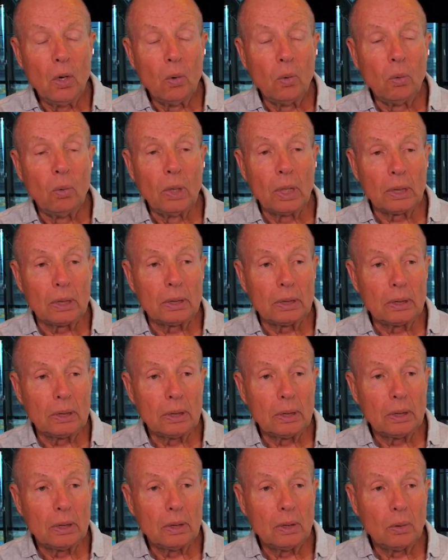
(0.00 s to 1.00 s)

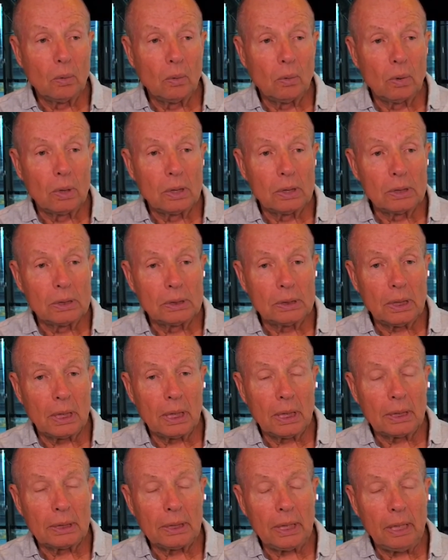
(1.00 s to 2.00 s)
Willard was,
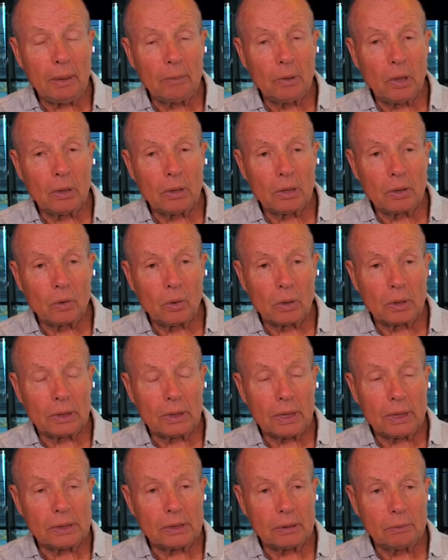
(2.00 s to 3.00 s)
it came out in court
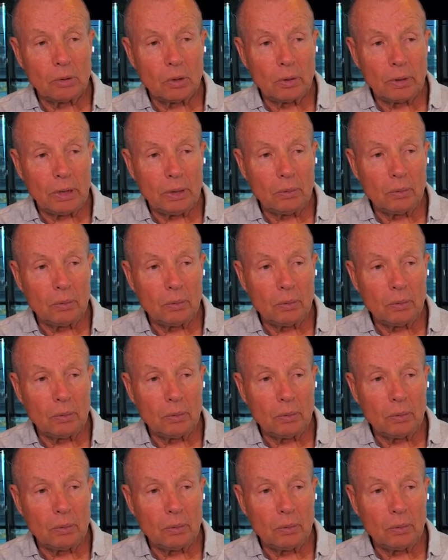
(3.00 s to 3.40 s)
testimony,